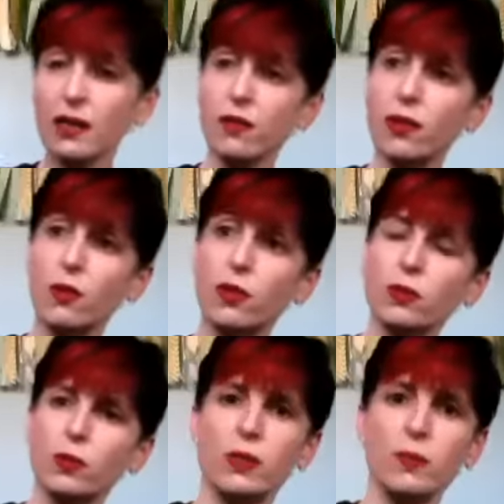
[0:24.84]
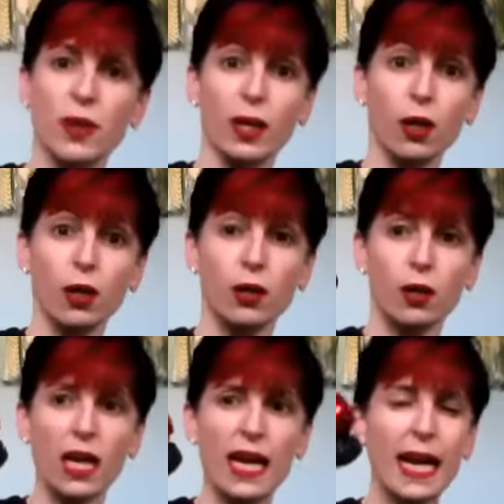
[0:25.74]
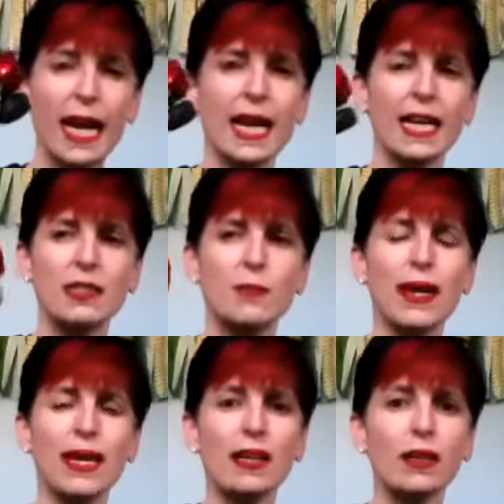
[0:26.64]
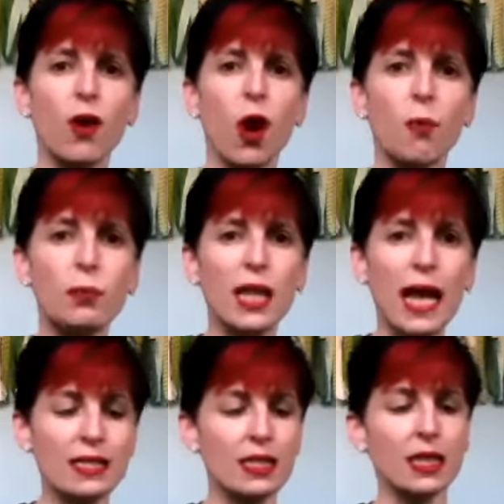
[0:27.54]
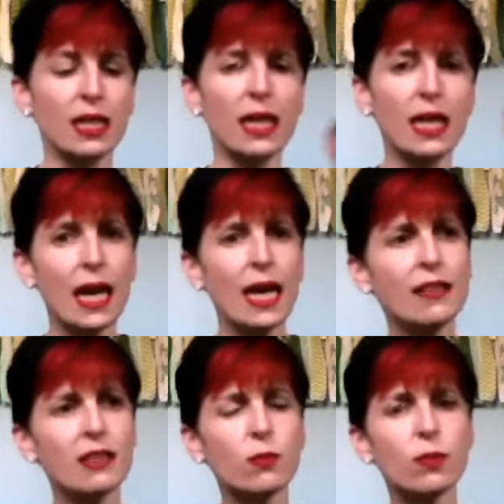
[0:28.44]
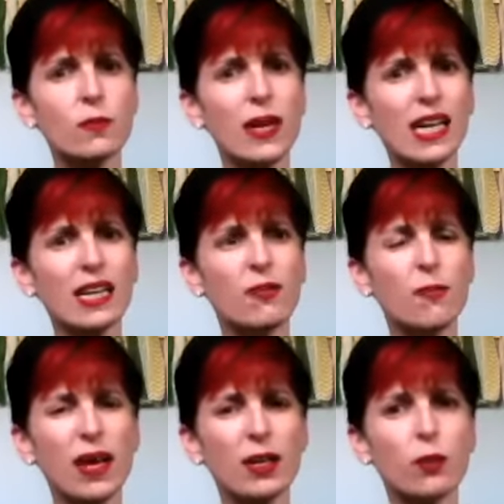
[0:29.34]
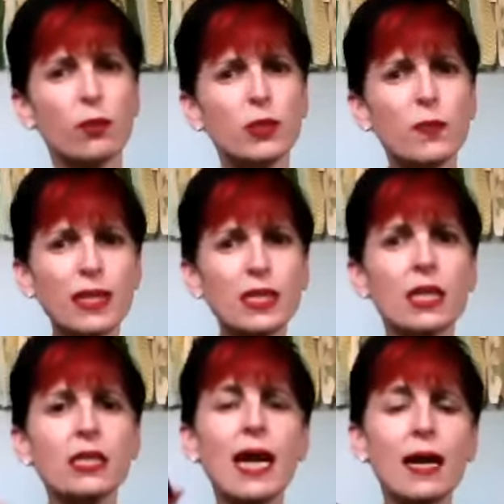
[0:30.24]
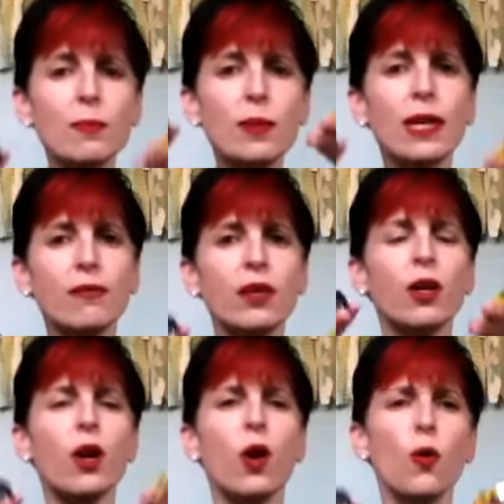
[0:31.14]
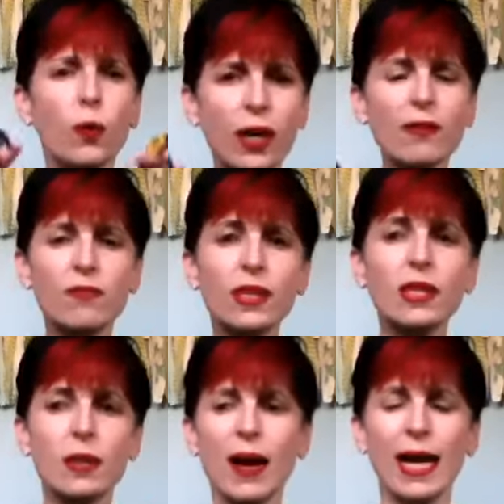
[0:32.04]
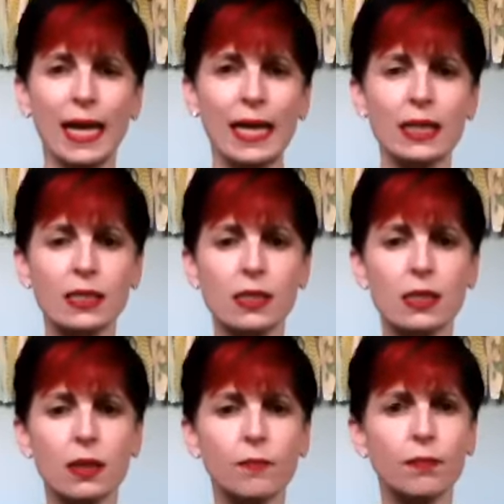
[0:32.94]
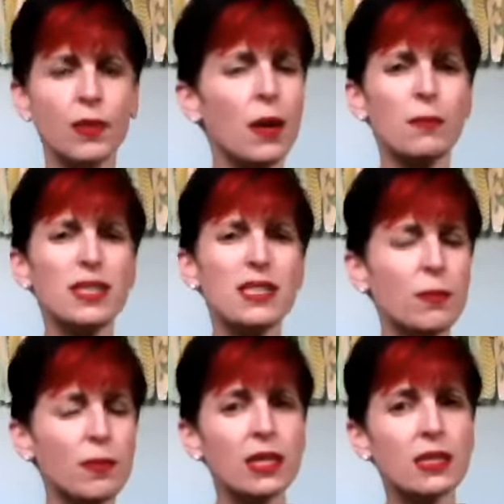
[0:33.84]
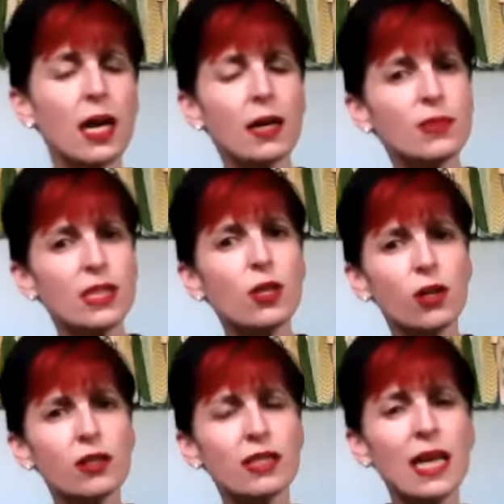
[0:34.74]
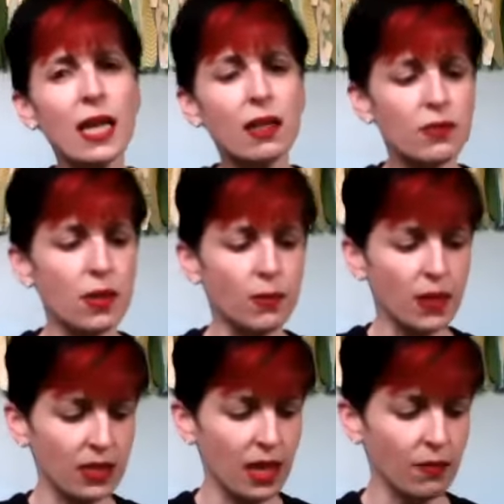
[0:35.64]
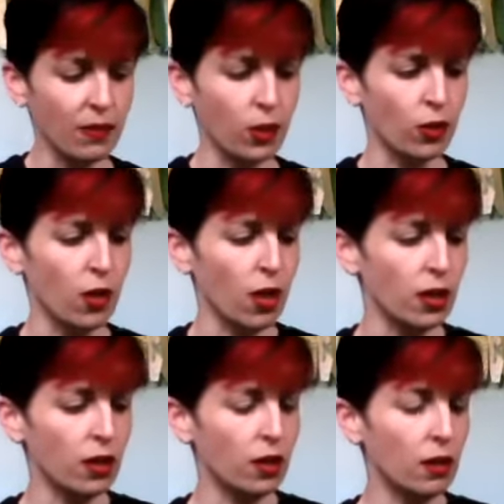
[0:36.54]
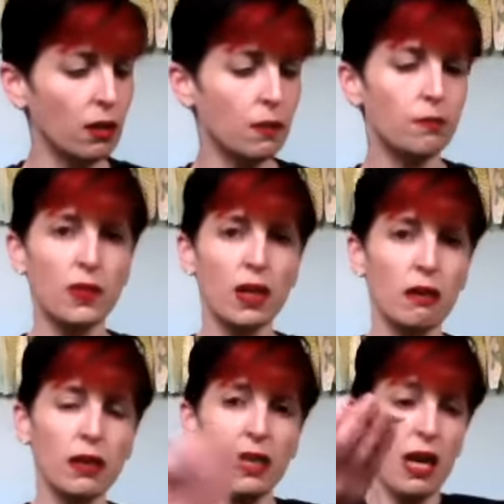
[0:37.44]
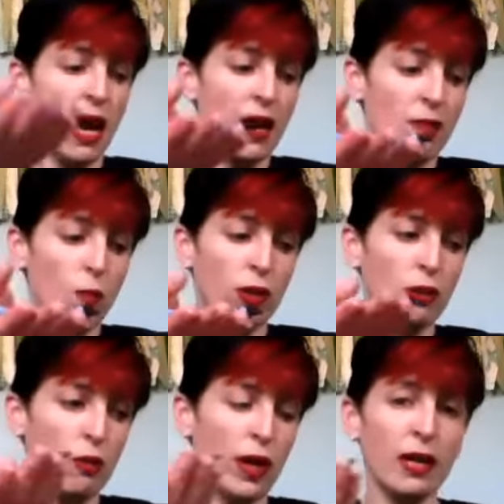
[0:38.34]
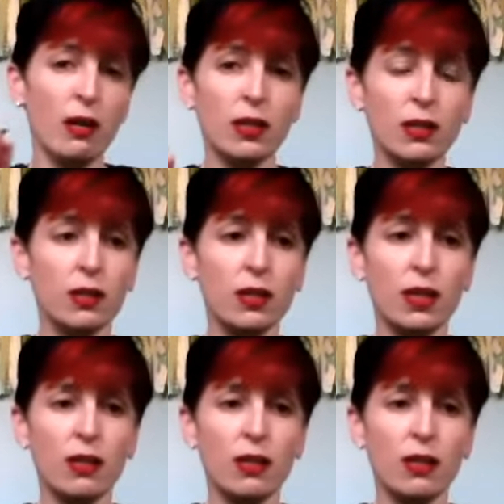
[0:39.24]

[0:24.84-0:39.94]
Even though this one's bigger, it's made out of all plastic. And this one's made out of metal, which makes it a tad bit heavier when I feel it in my hands. But sometimes it's hard to tell if something's heavier or not. Like I have one crayon